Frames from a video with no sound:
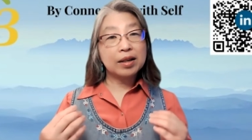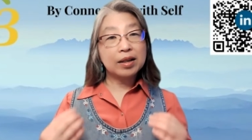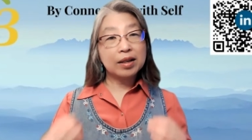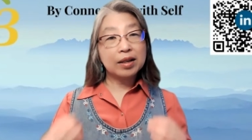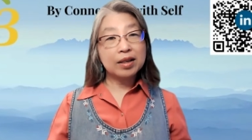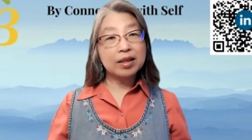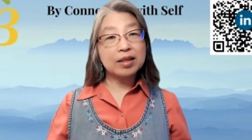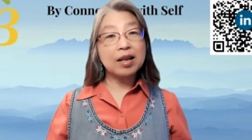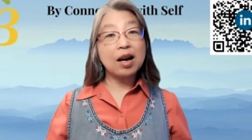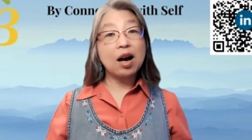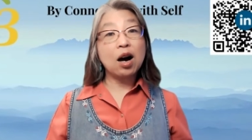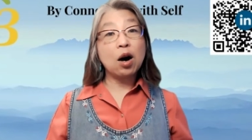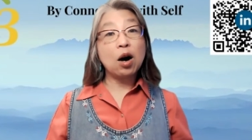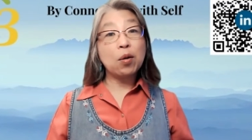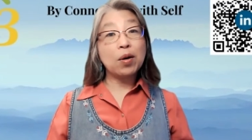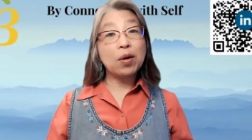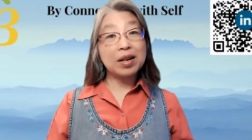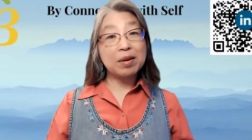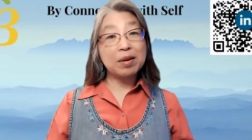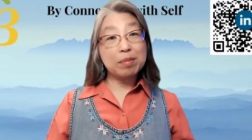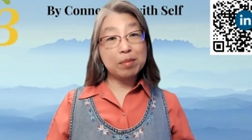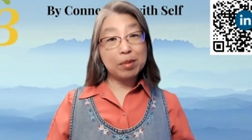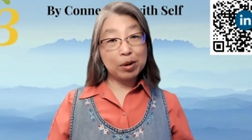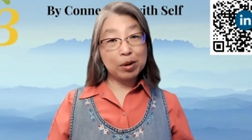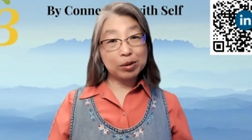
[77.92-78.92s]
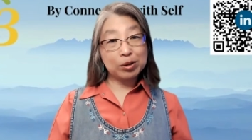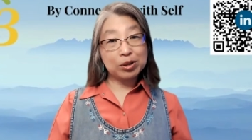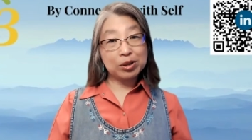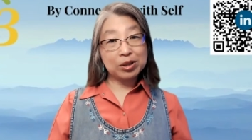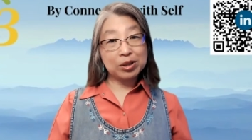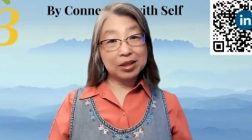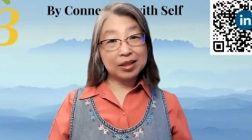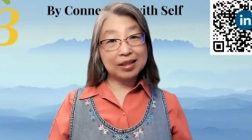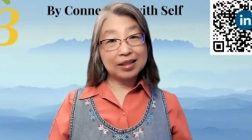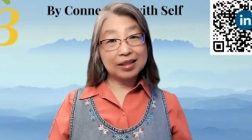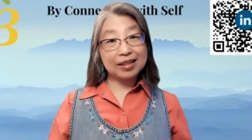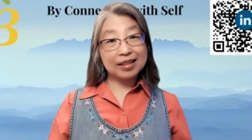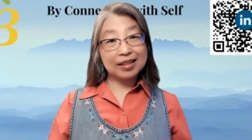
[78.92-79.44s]
is our
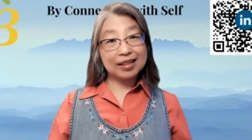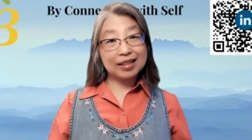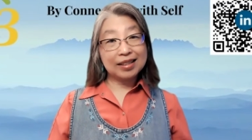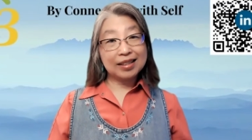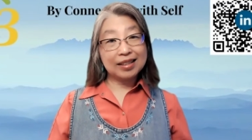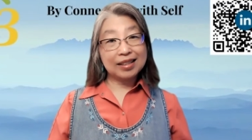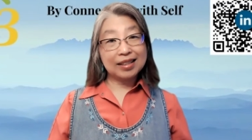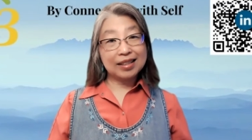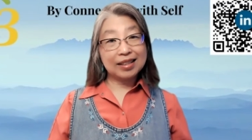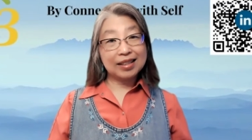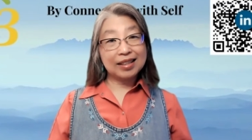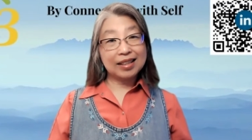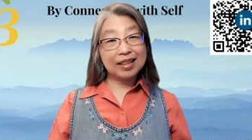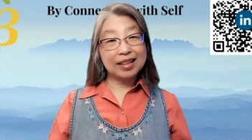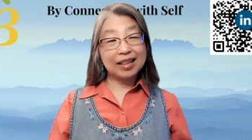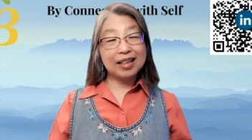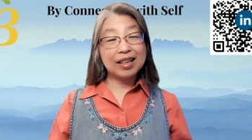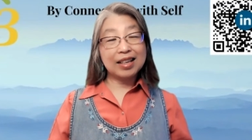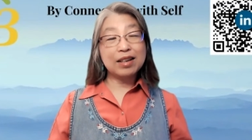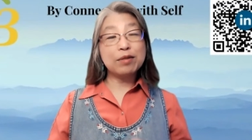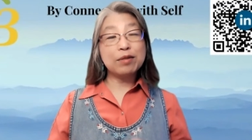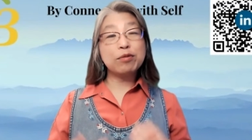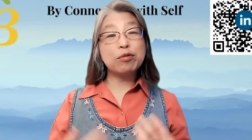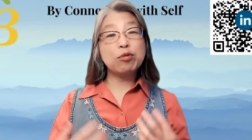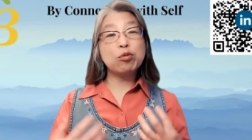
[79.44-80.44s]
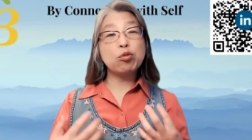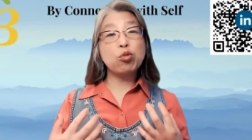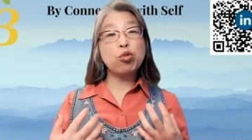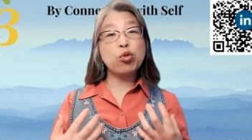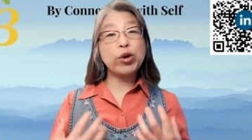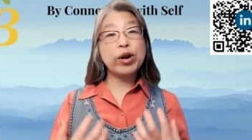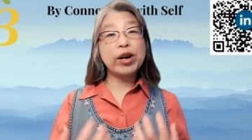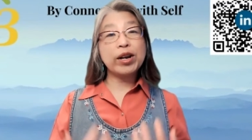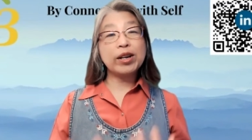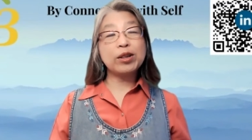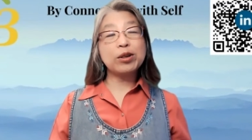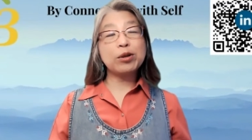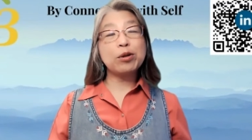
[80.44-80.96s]
emotion. If
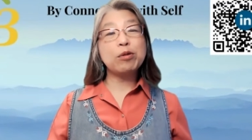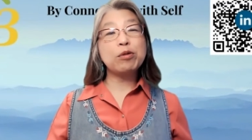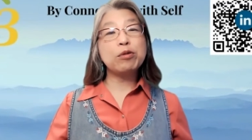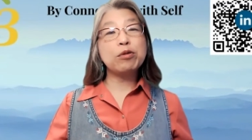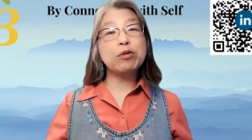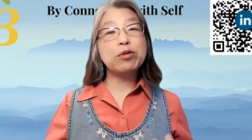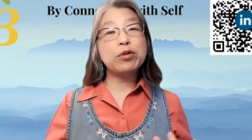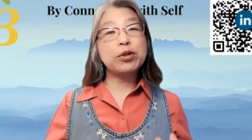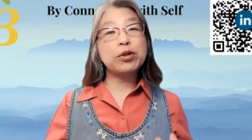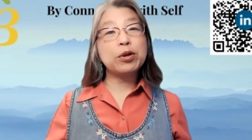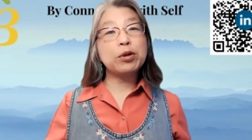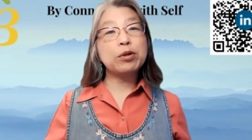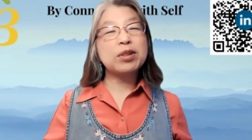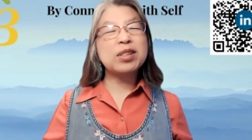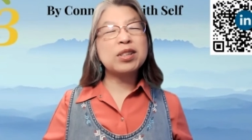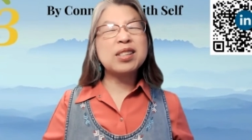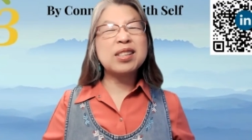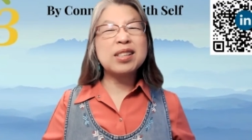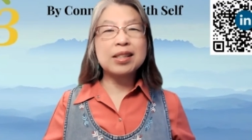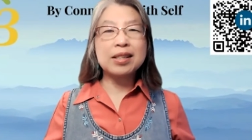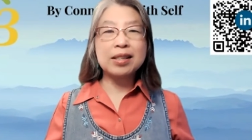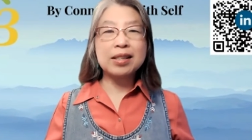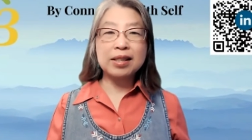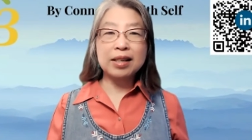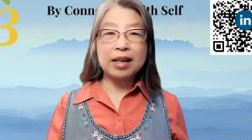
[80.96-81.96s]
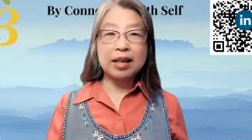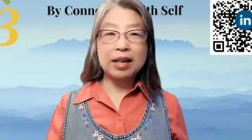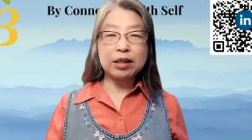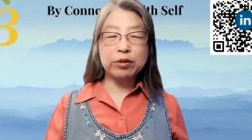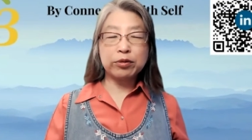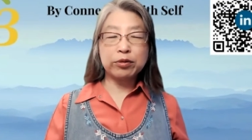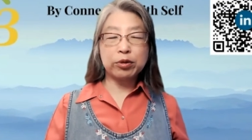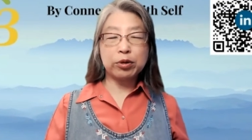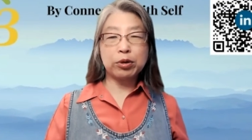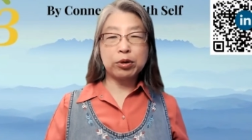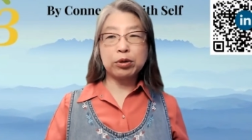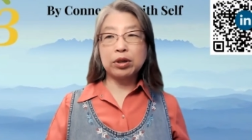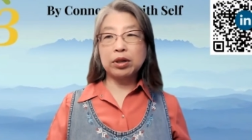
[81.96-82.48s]
we don't feel
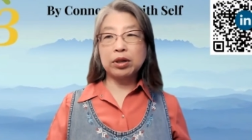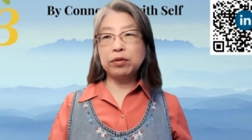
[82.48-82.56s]
successful,